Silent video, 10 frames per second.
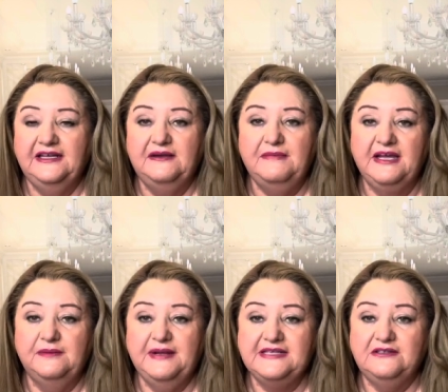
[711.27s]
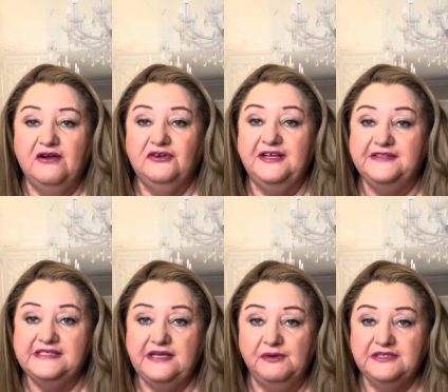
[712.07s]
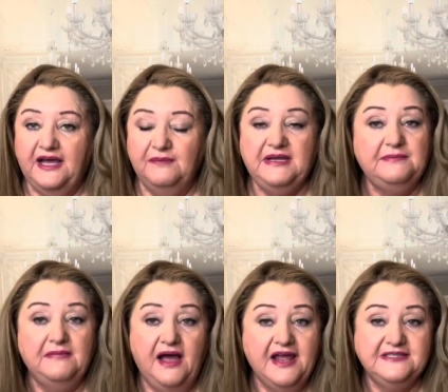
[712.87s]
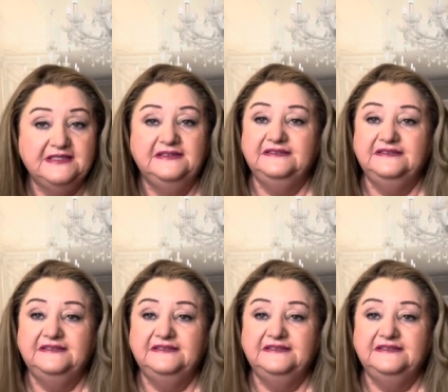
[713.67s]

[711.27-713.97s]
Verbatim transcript: makeup last longer in the summertime. It might.